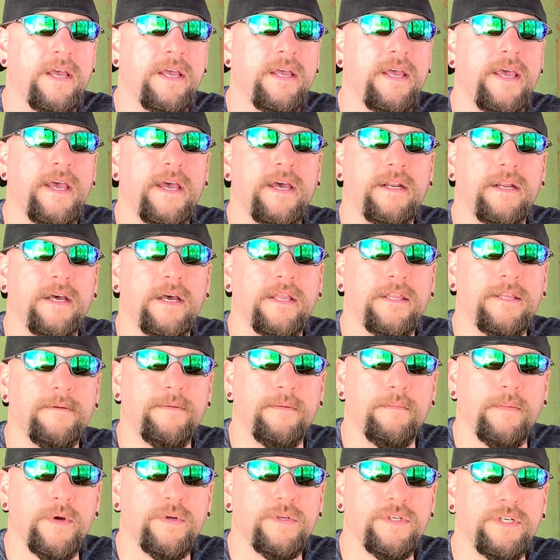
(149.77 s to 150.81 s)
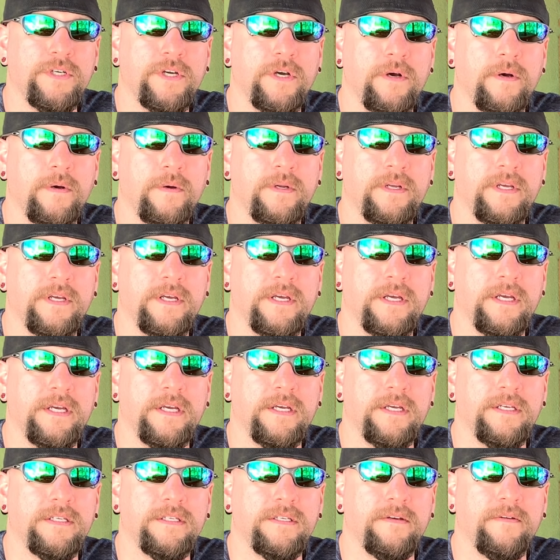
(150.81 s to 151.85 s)
And uh, the promotion code
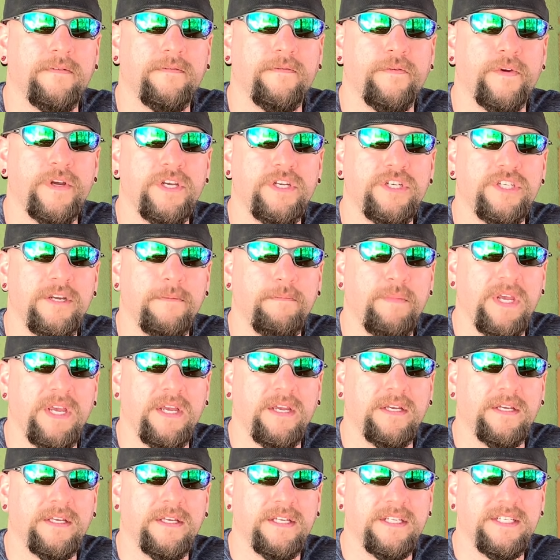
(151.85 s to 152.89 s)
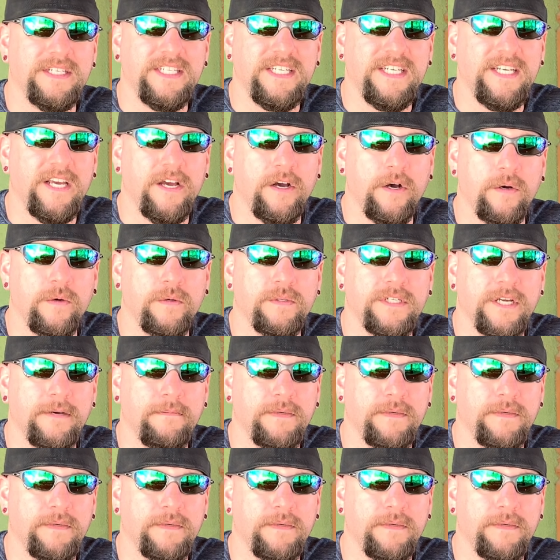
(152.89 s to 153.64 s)
is free shipping DOW.